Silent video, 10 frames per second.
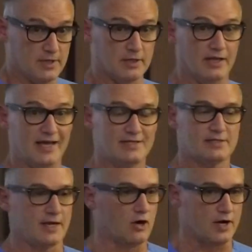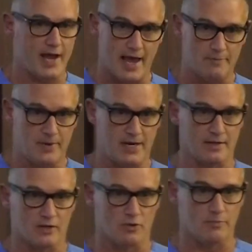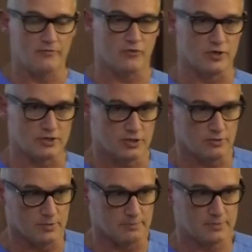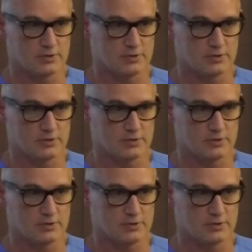unless they already had a patent airway before you tubed them.